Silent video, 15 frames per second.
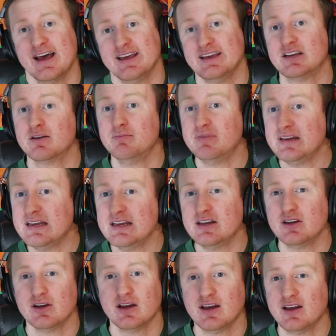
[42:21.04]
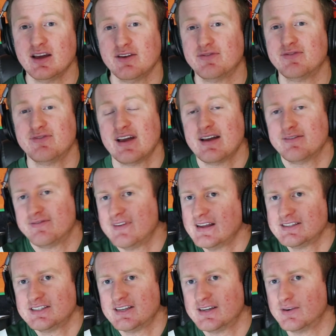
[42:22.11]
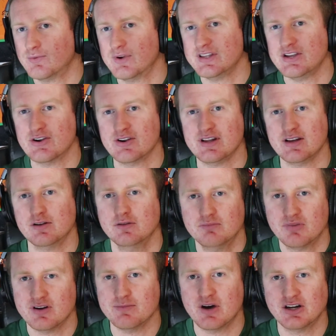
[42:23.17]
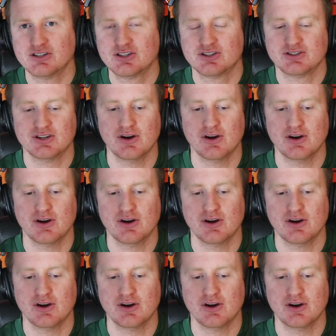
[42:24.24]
he could be if Fant's on a one-year deal, pretty much.